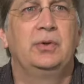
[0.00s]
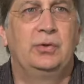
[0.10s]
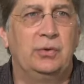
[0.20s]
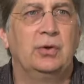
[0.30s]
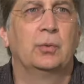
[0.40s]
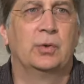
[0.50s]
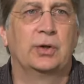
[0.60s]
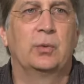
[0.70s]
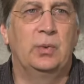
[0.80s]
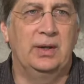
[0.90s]
you do your
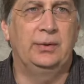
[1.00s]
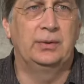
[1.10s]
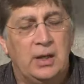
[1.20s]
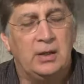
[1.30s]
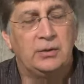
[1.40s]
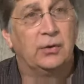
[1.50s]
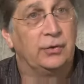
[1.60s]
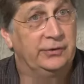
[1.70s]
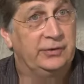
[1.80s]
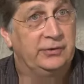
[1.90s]
work with. No
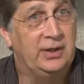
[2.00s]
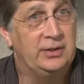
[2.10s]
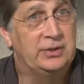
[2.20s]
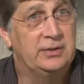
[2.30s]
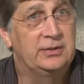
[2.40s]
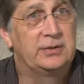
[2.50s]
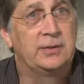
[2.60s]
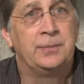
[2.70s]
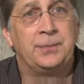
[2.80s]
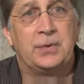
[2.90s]
nurses stations,
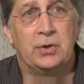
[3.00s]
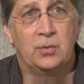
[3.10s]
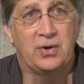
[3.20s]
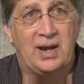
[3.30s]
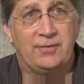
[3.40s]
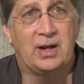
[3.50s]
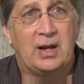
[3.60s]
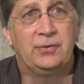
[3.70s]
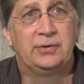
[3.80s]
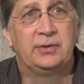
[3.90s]
no private
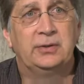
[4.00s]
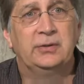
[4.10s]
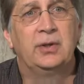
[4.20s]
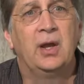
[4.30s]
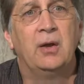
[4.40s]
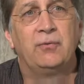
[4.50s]
offices,